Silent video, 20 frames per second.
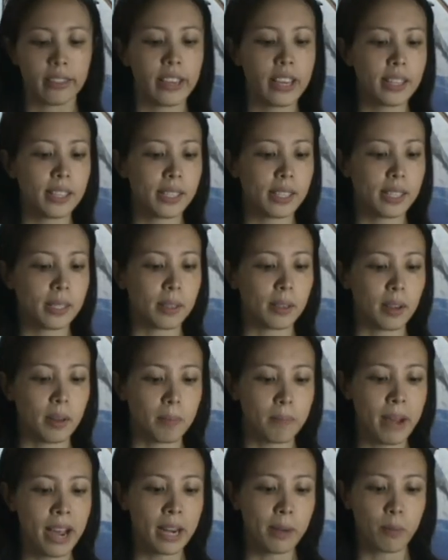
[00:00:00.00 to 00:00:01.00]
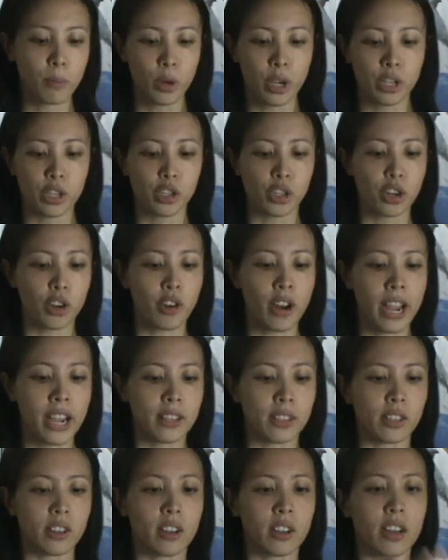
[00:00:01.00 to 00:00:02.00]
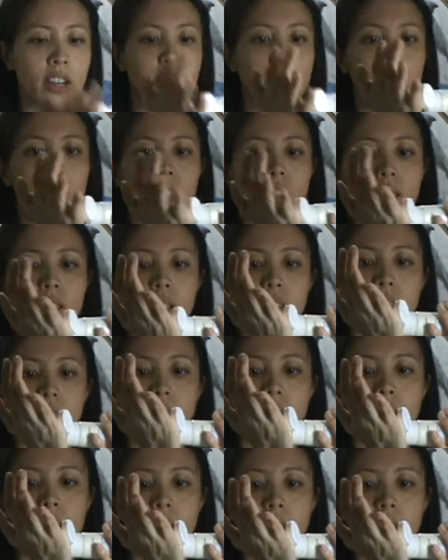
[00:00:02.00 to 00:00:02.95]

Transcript: This matte moisturizer is